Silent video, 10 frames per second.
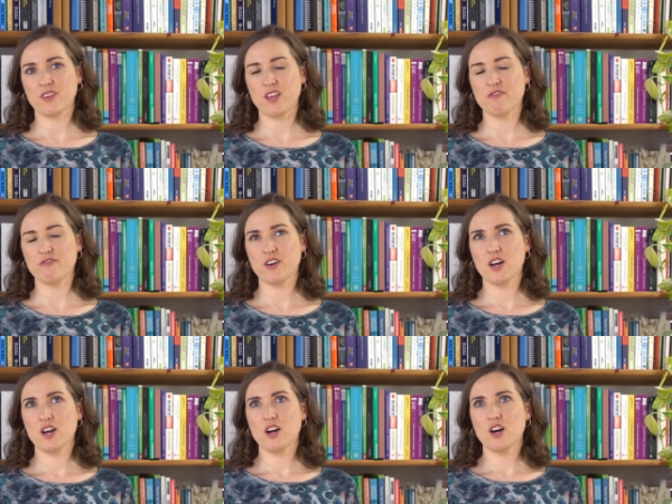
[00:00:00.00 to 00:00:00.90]
If
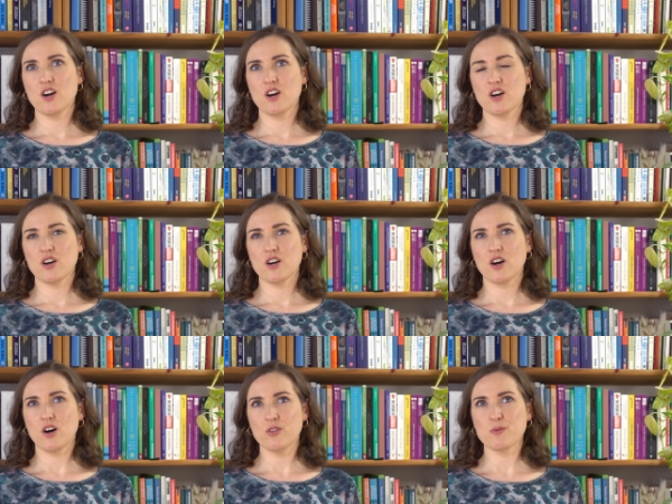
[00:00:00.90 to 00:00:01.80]

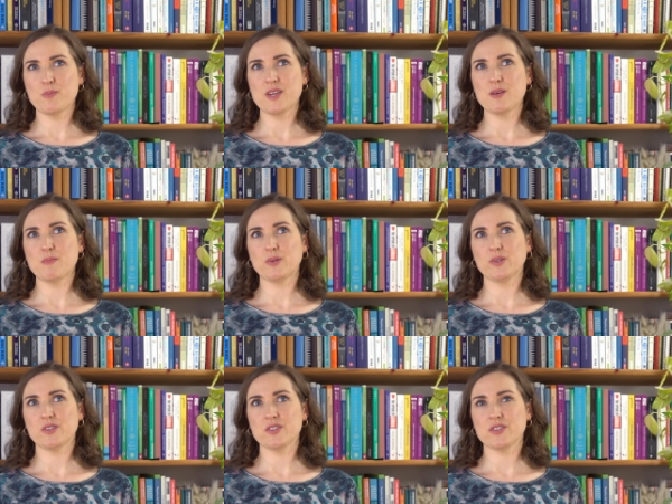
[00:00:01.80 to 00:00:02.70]
other
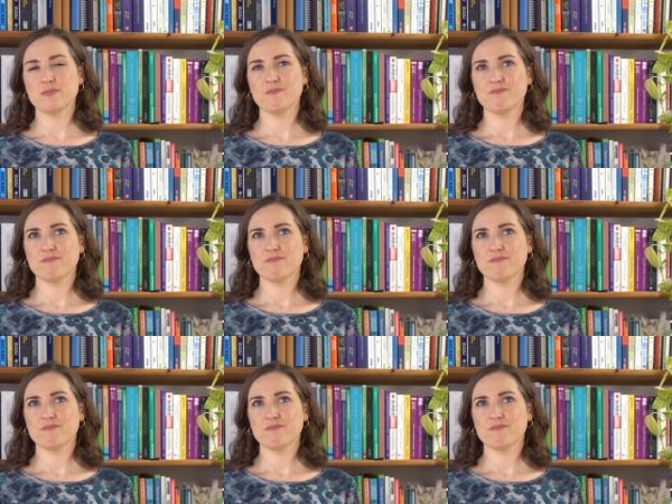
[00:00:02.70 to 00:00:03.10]
people's